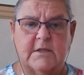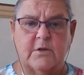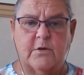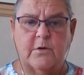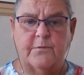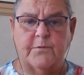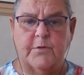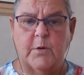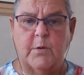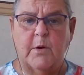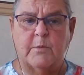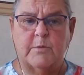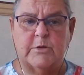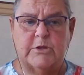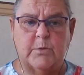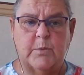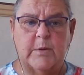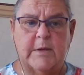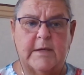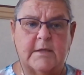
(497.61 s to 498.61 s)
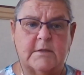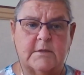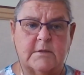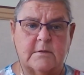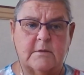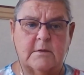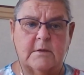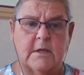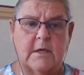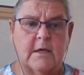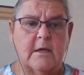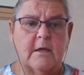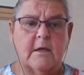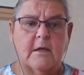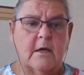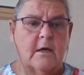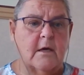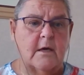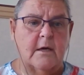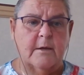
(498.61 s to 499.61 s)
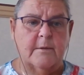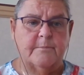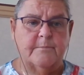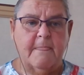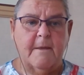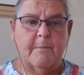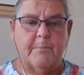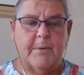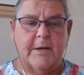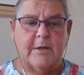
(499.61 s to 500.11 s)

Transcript: a few hours a week to um,